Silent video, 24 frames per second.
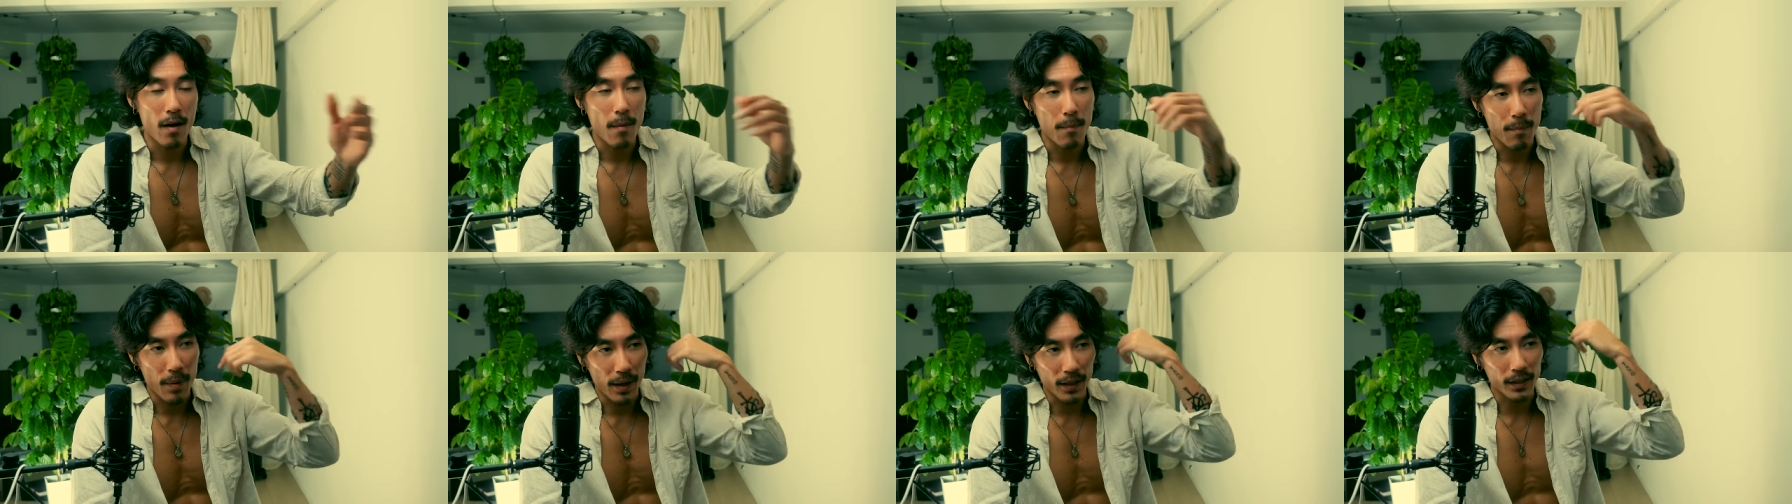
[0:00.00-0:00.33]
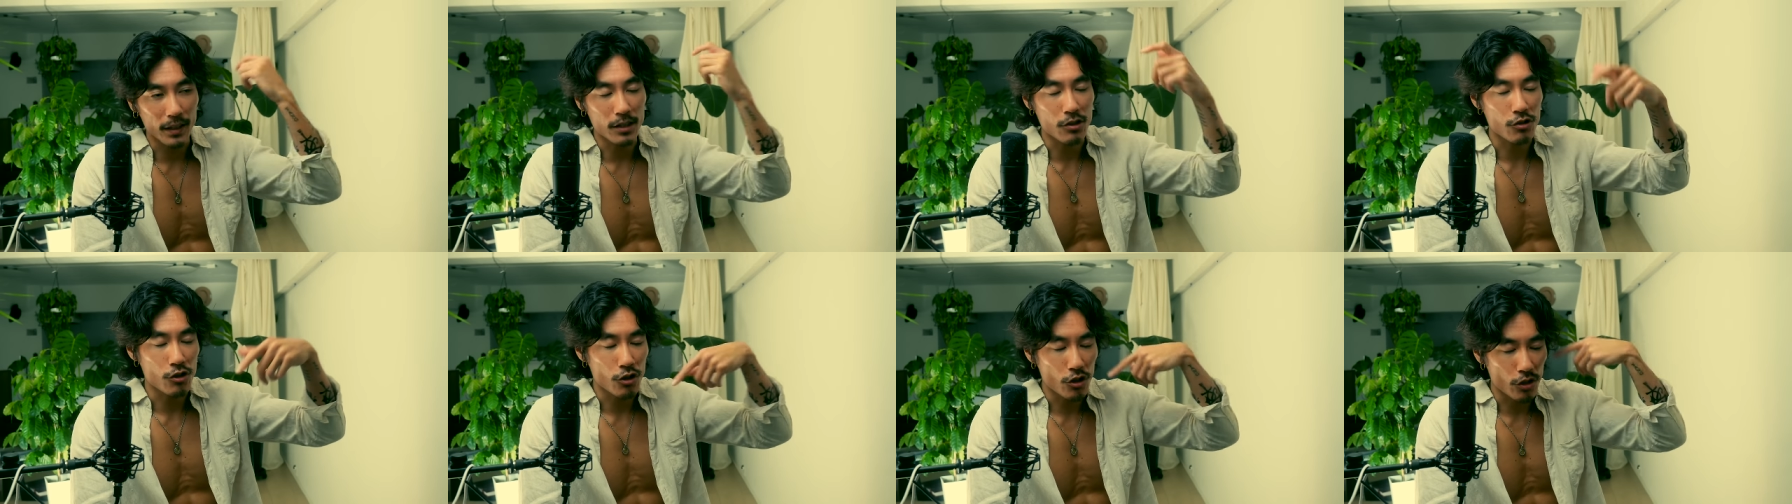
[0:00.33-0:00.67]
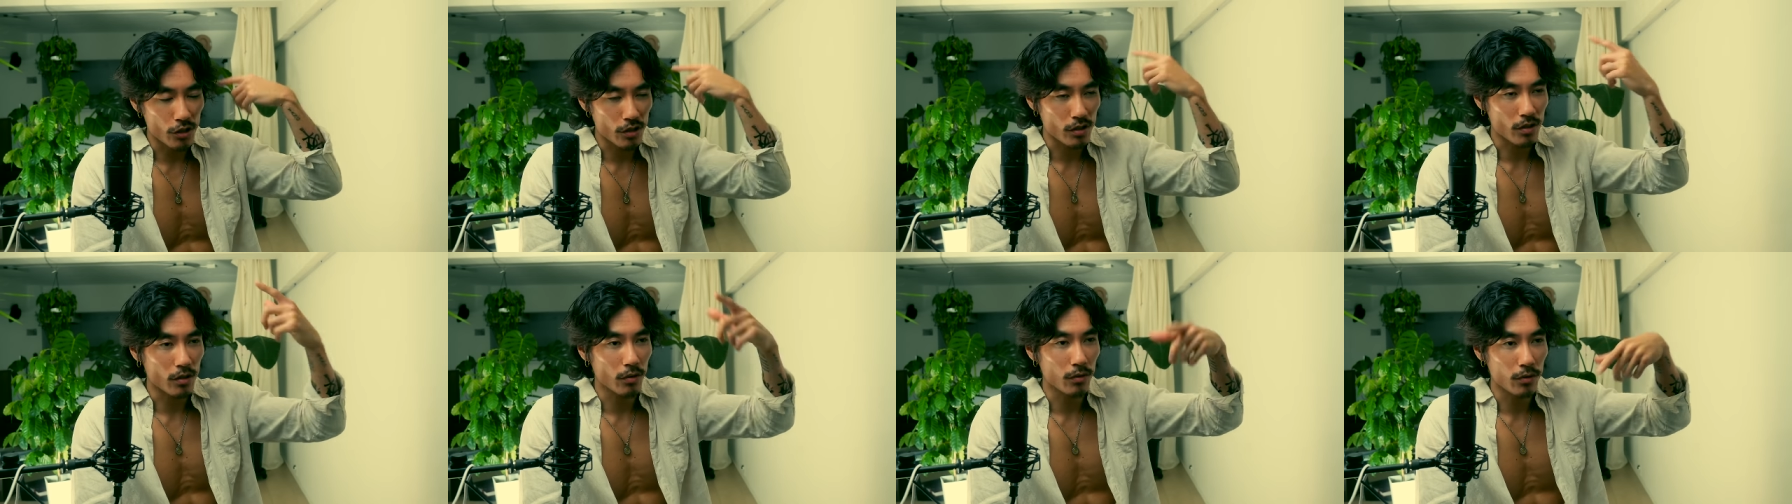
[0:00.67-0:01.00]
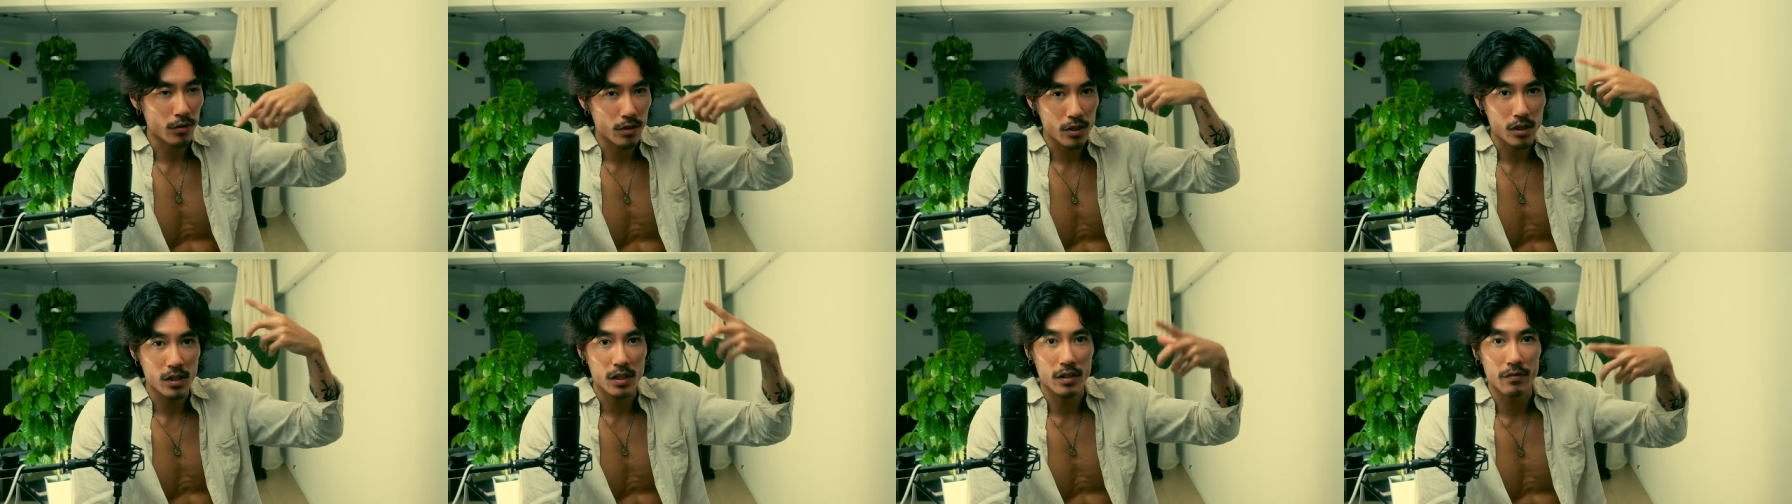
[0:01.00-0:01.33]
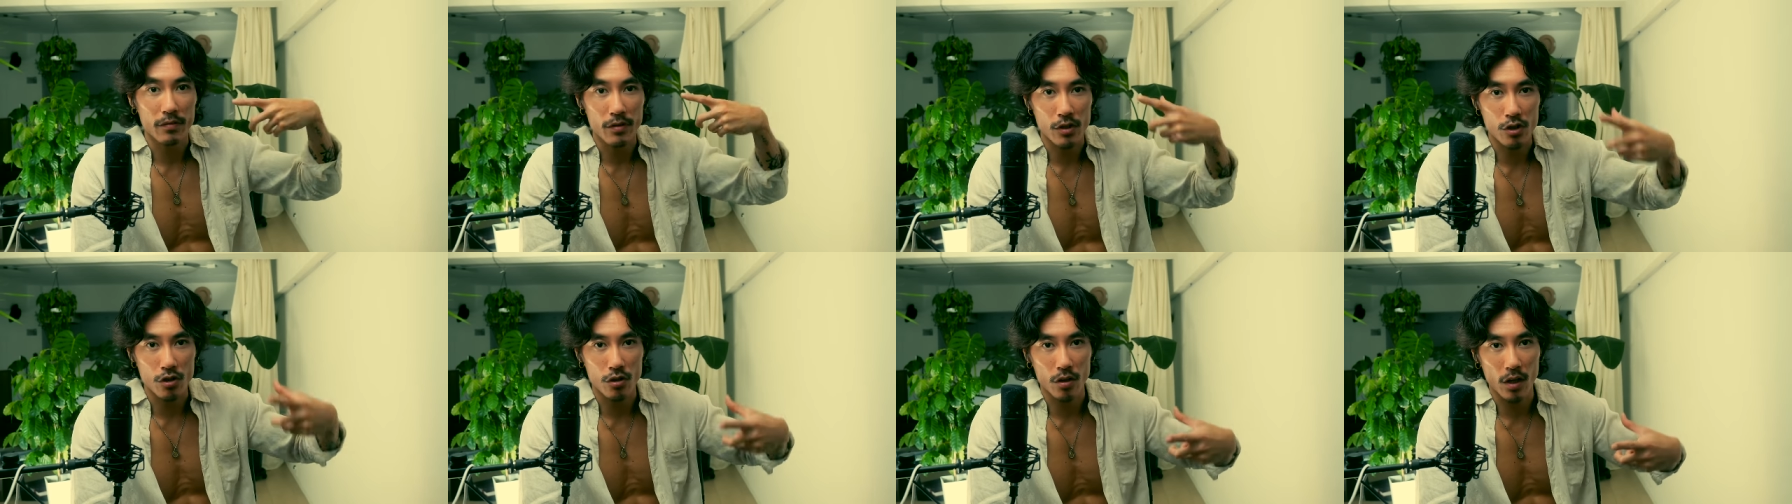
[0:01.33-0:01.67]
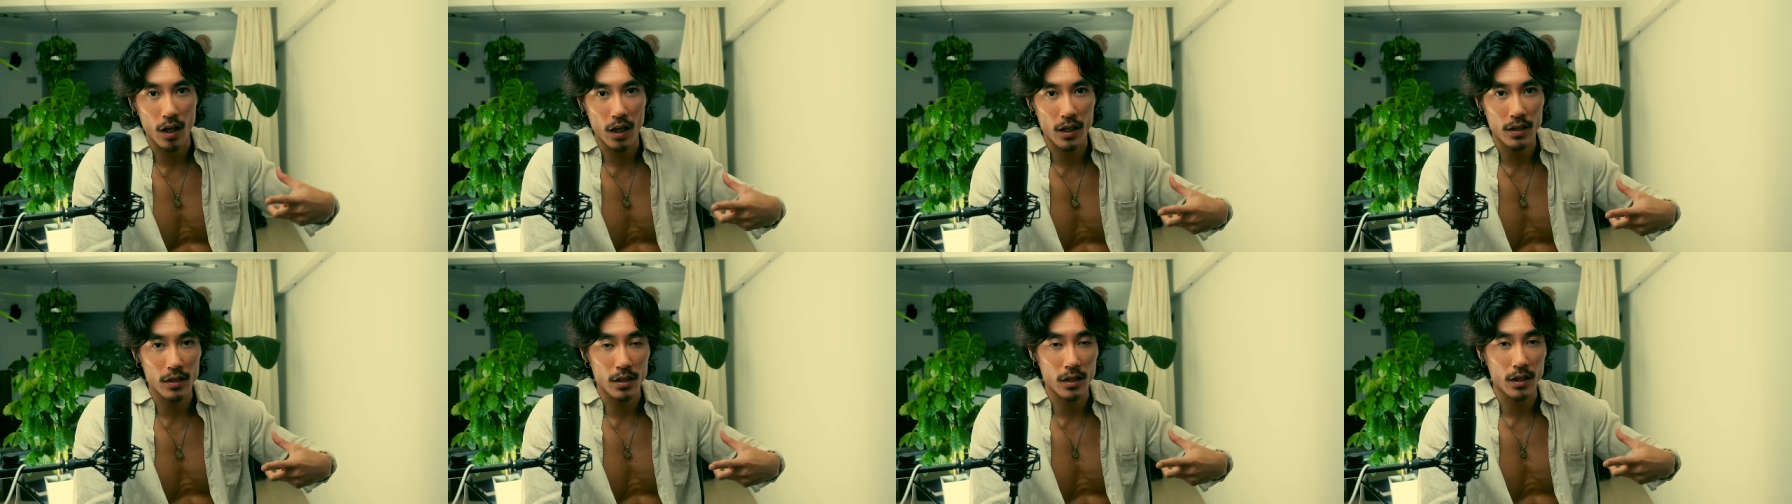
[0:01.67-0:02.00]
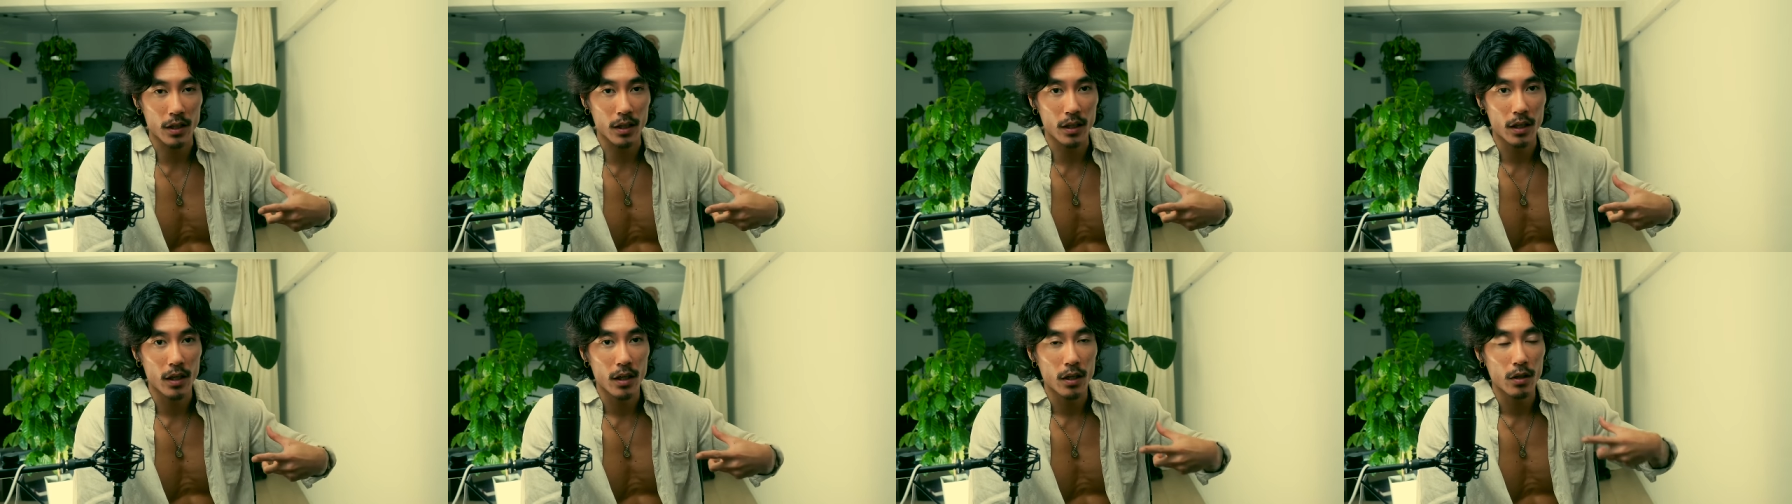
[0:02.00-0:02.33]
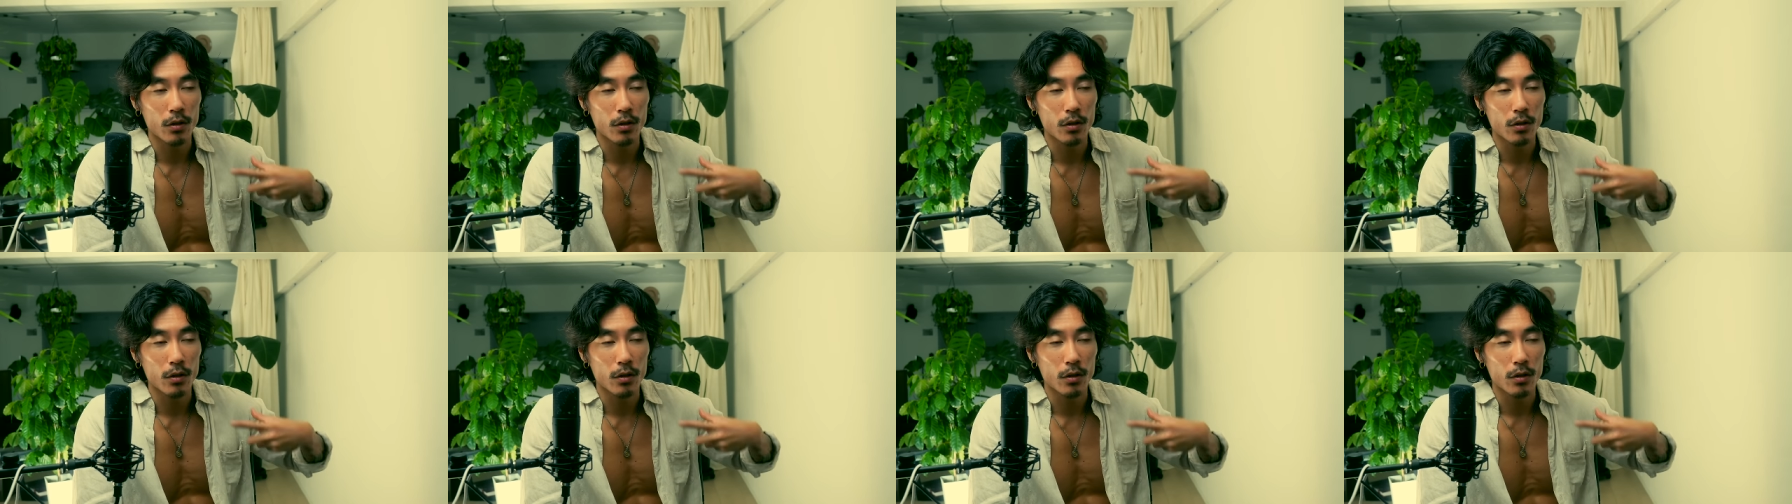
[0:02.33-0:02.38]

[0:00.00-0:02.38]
by literally just constantly visualizing